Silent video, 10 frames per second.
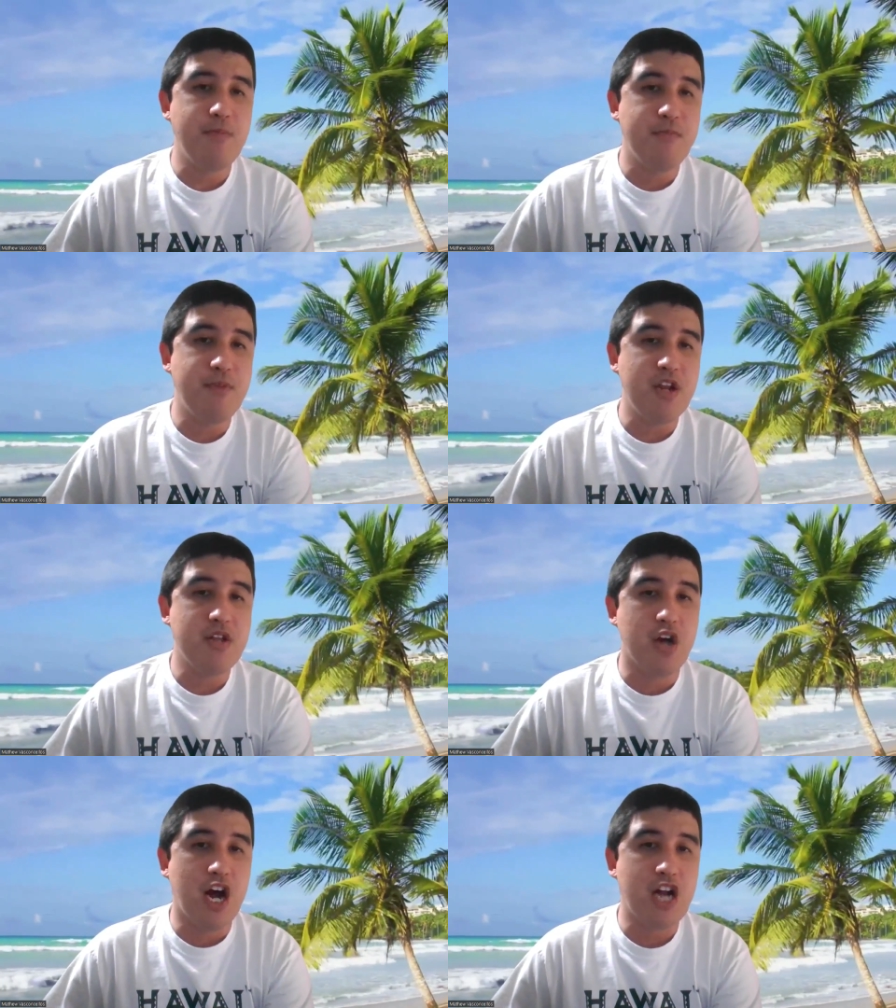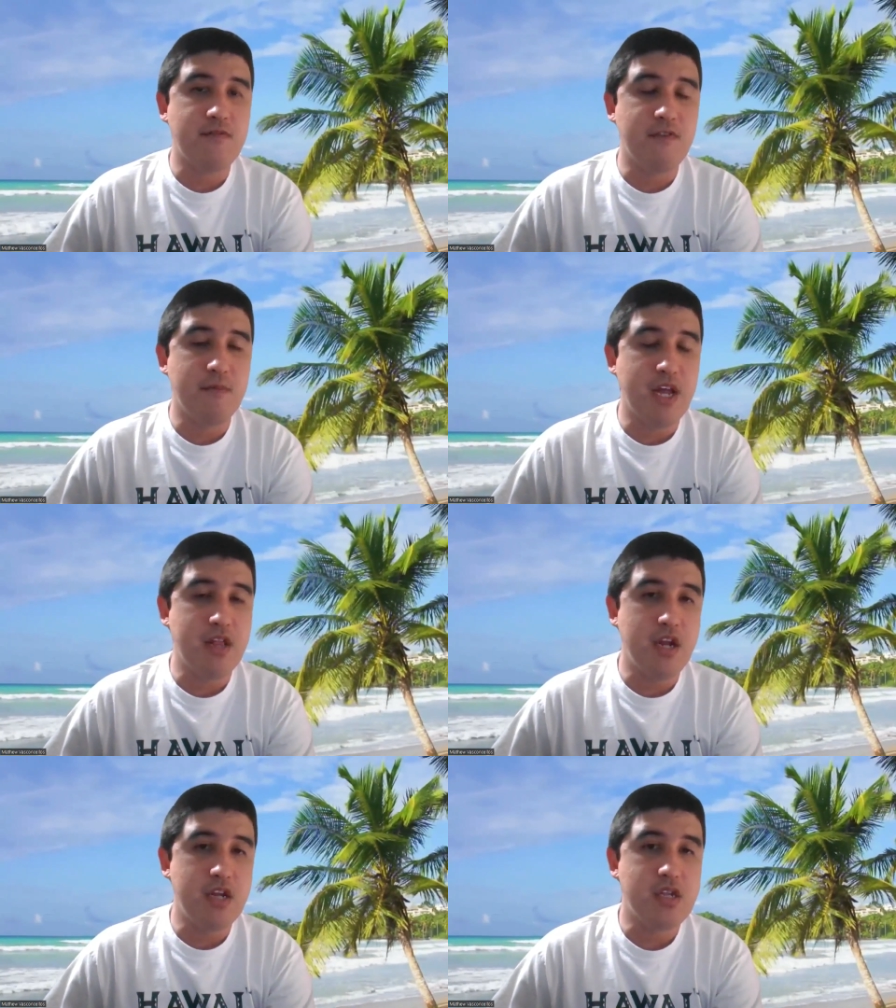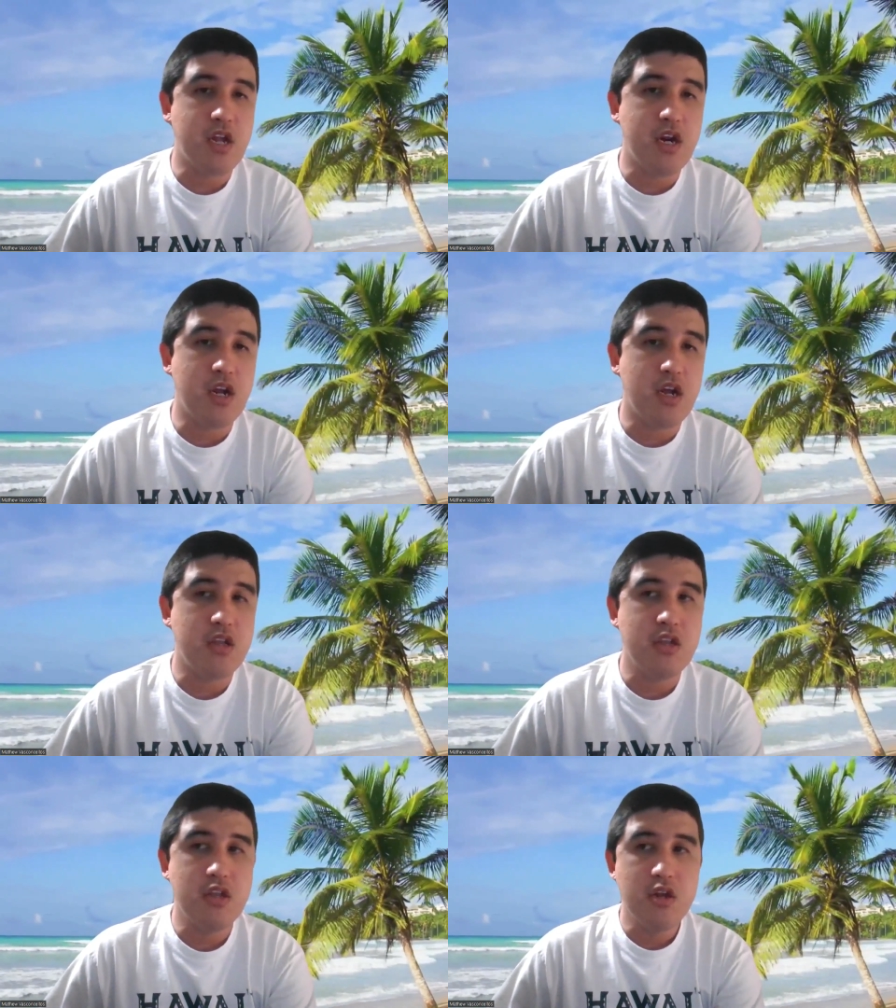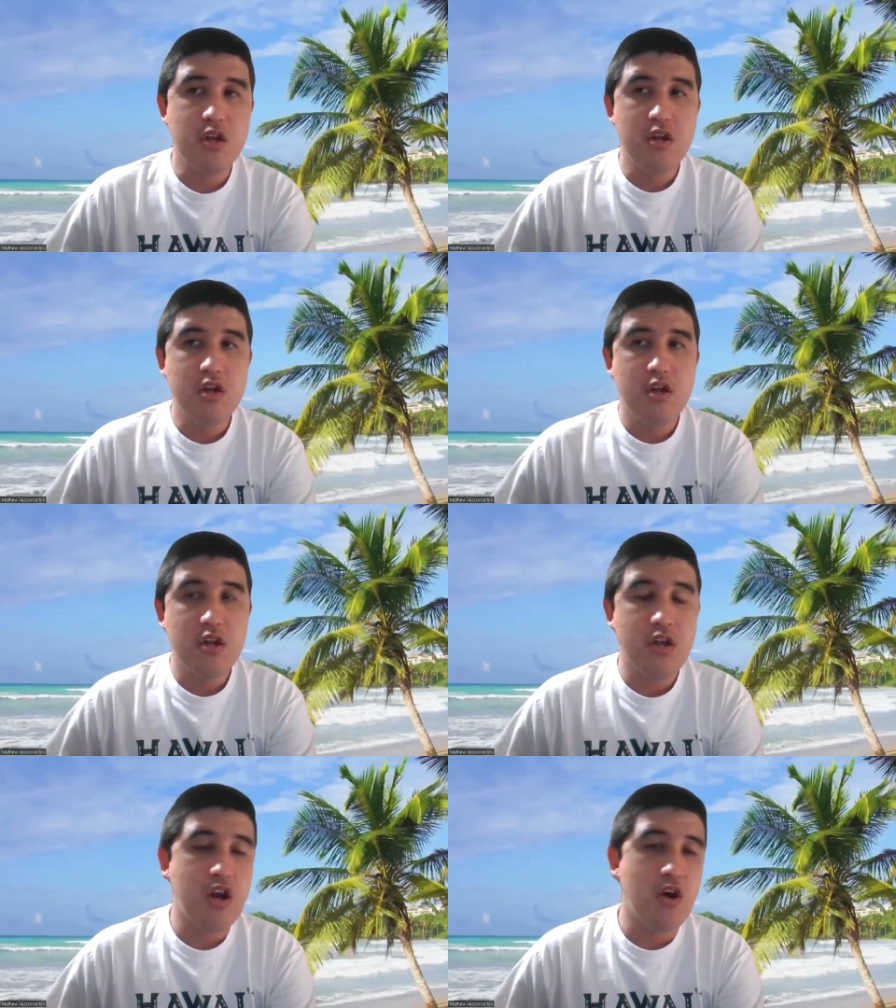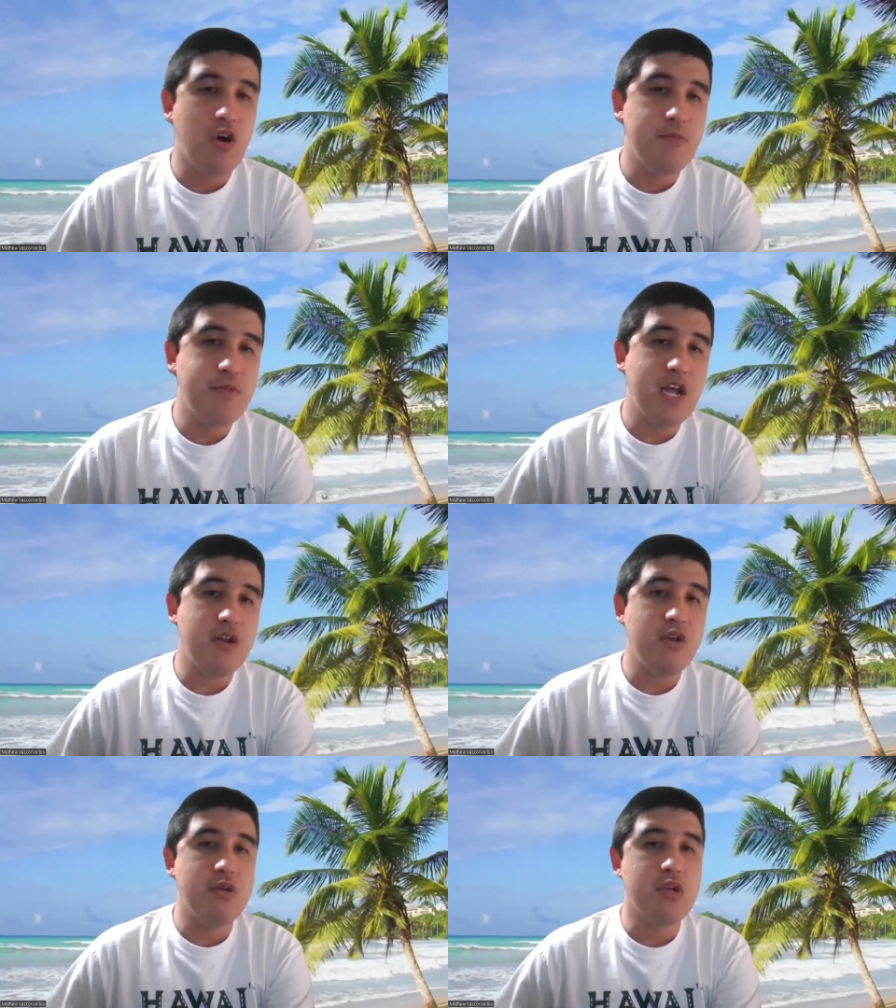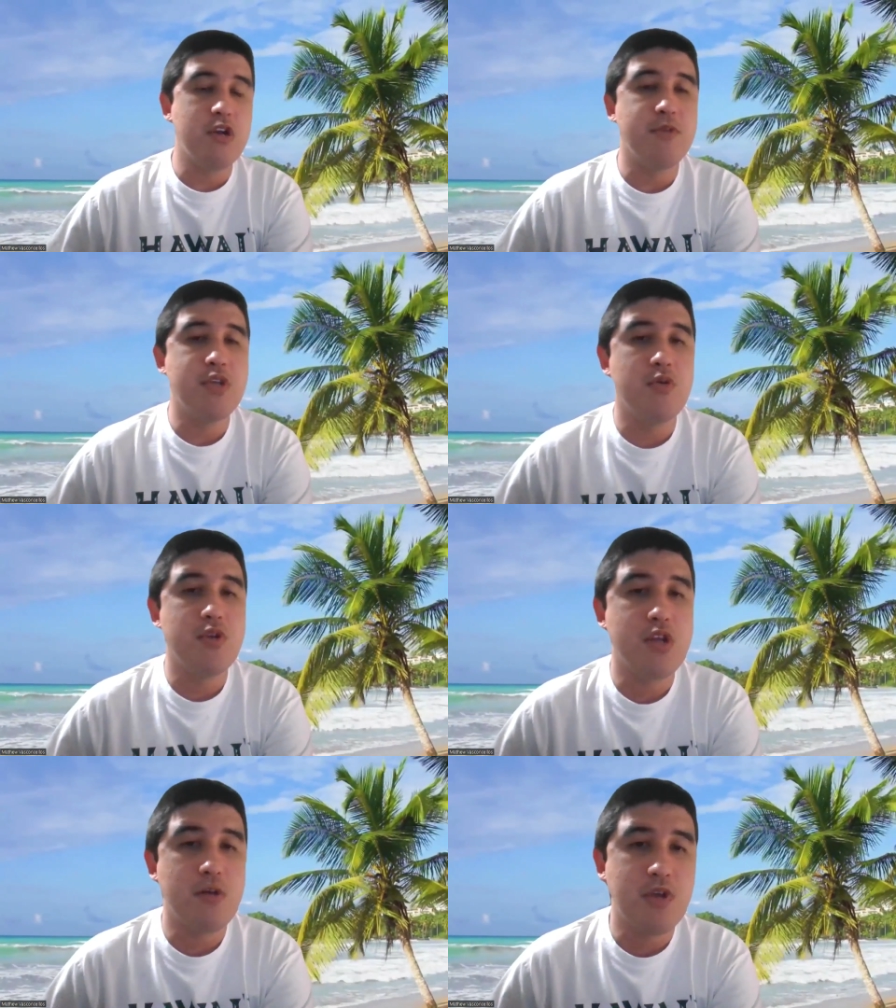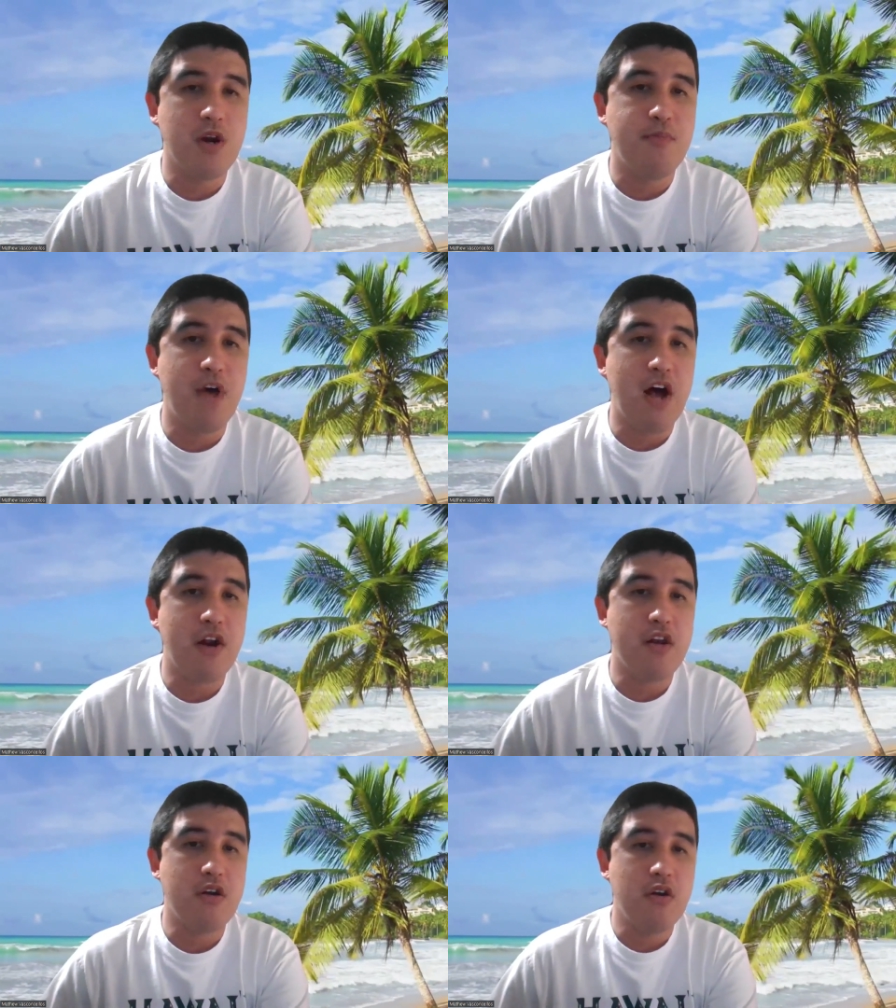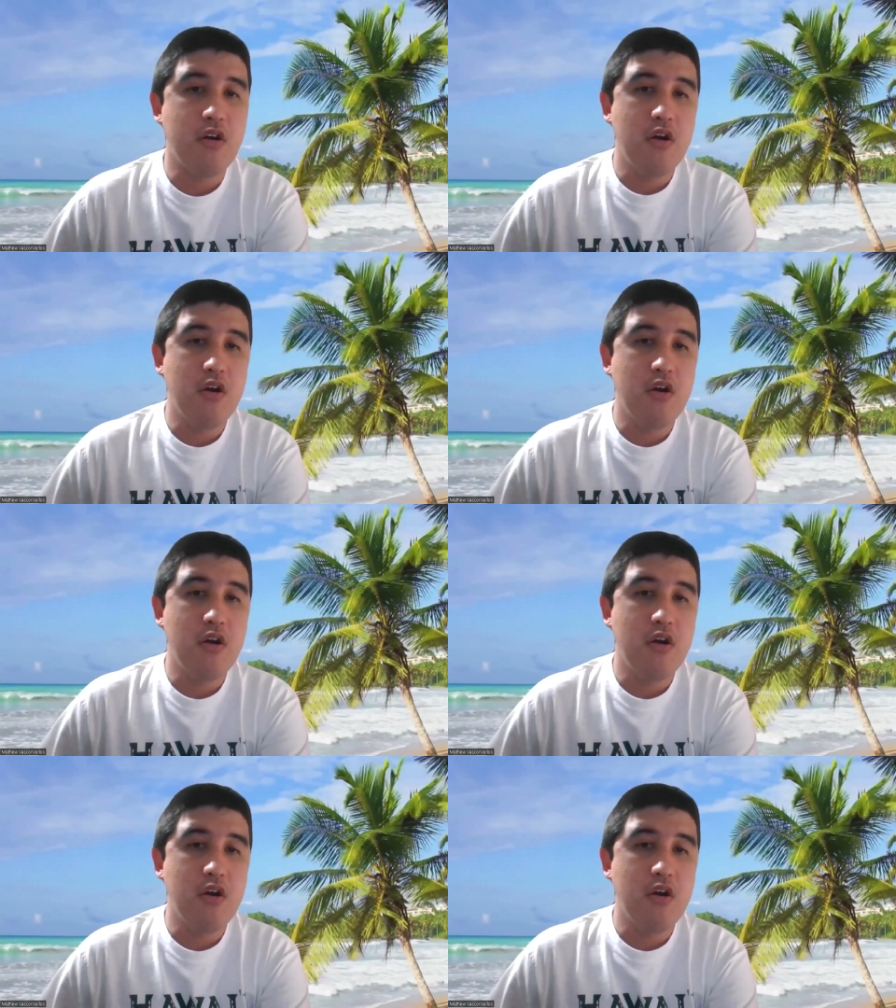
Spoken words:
of people being docked from my list, and I hope that YouTube is doing something about it.